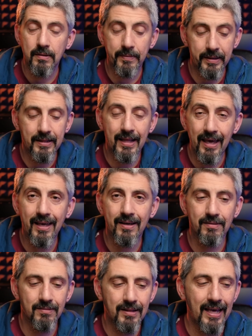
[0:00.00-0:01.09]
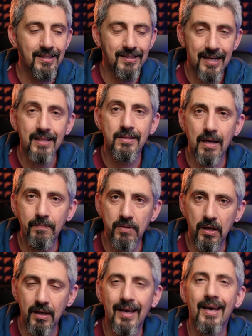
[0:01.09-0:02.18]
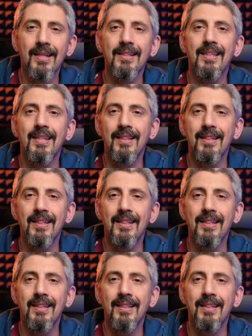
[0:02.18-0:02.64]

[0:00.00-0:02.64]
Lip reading: I mean, they said something and